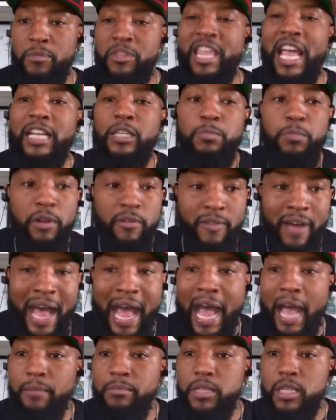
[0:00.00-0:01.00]
Desperate
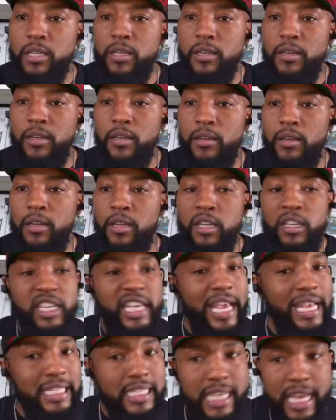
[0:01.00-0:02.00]
vibes.
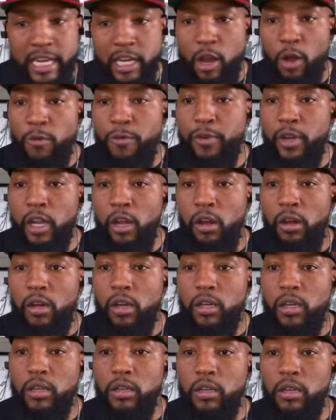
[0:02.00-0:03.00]
Can't say no for
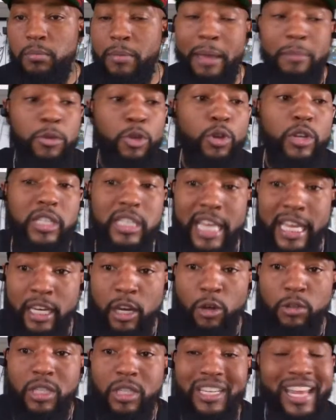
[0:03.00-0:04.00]
long. Maybe you could say
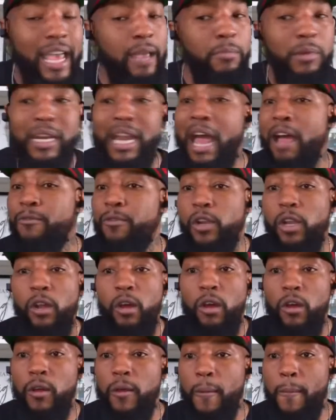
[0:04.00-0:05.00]
no today, but not for
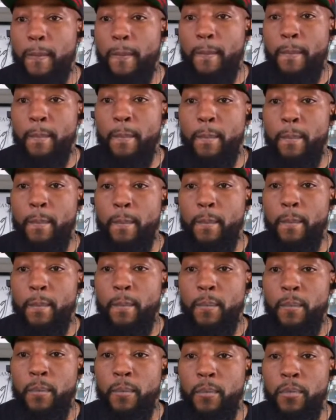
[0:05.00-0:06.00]
long.
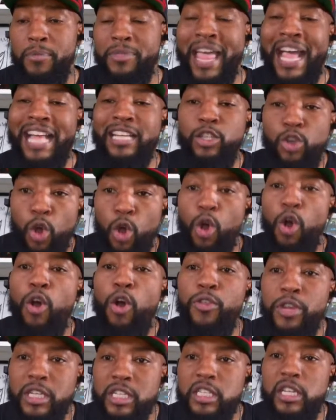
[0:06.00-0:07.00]
That's all
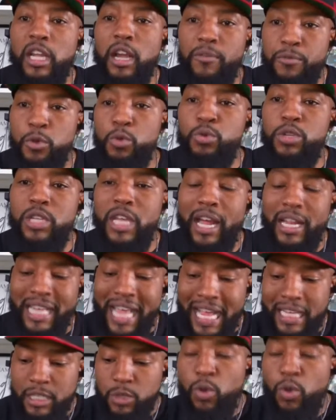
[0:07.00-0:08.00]
the stuff you tell.
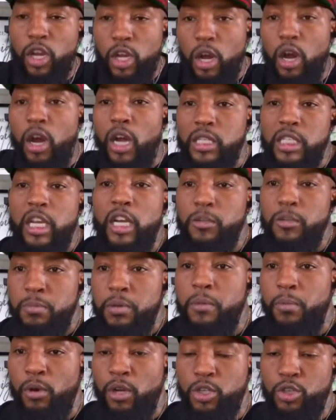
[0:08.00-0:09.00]
That's what car
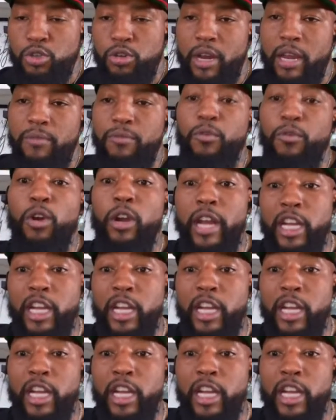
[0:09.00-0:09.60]
salespeople are trained for.